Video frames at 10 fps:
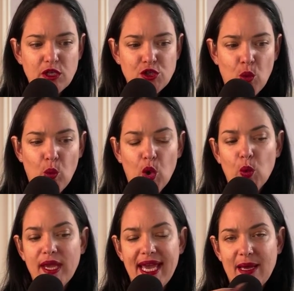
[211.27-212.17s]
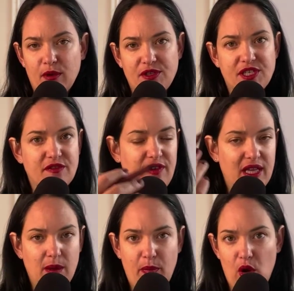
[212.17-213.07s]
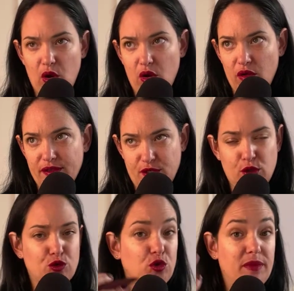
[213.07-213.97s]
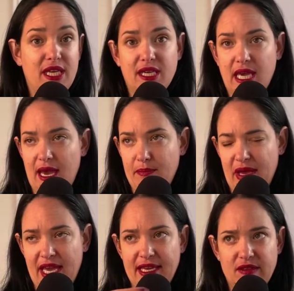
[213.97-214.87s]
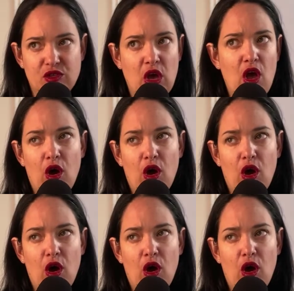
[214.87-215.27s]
So were we able to develop all the social media campaigns,